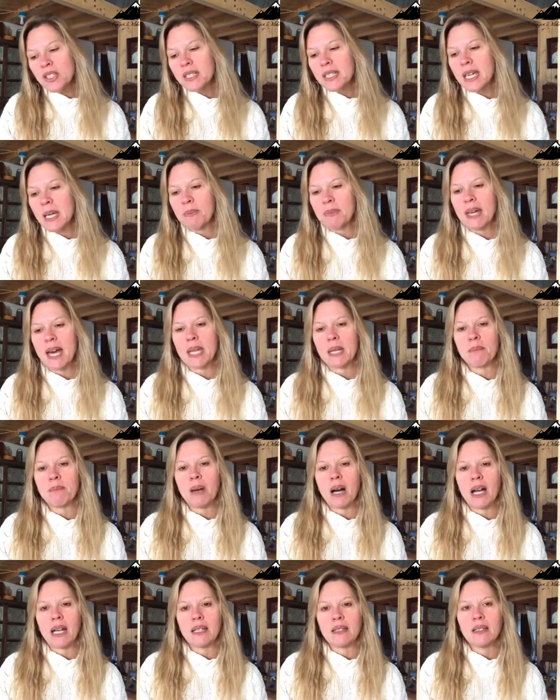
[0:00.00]
just keep that in
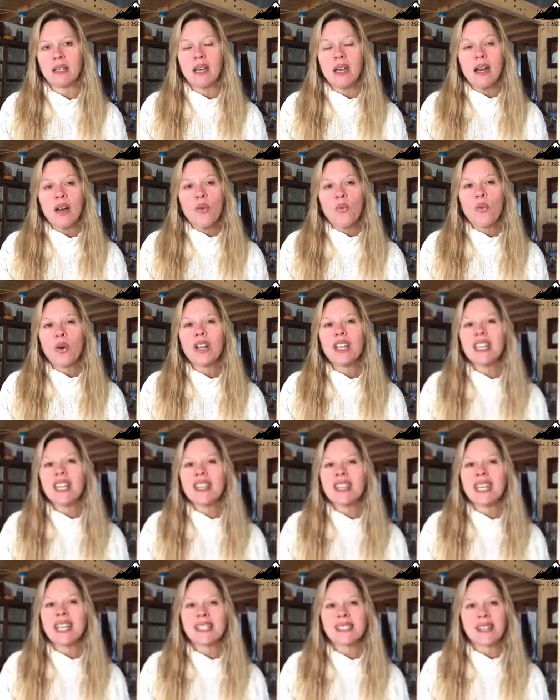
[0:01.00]
mind. One of
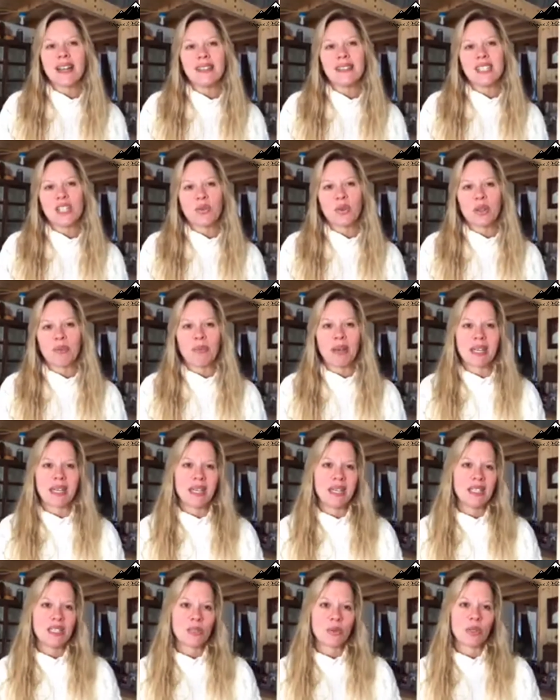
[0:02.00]
the things I did when my
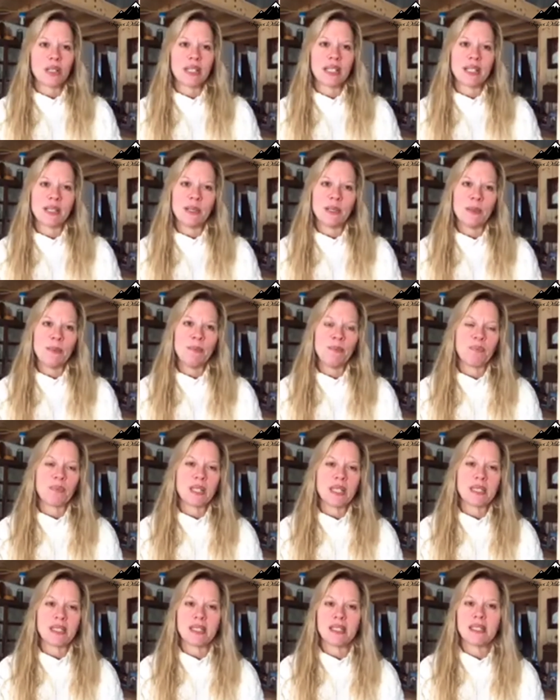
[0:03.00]
kids were little
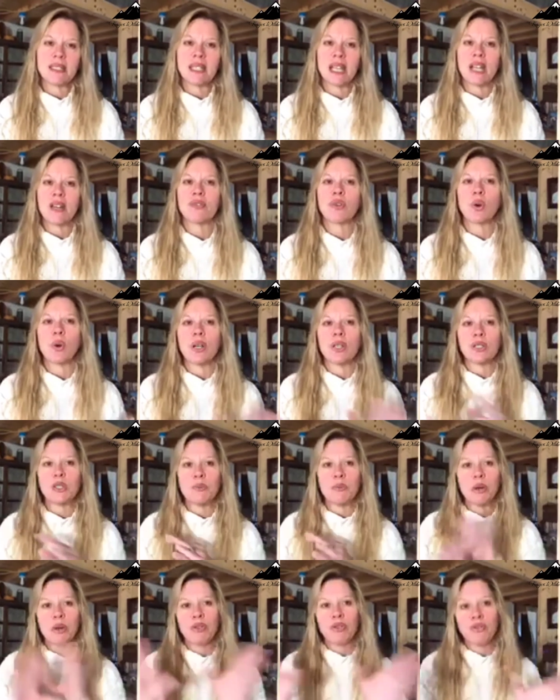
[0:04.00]
is instead of going
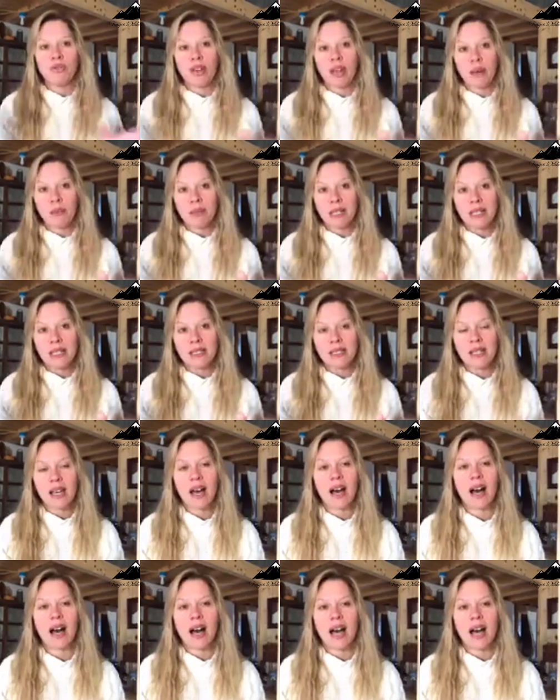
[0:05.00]
to both families,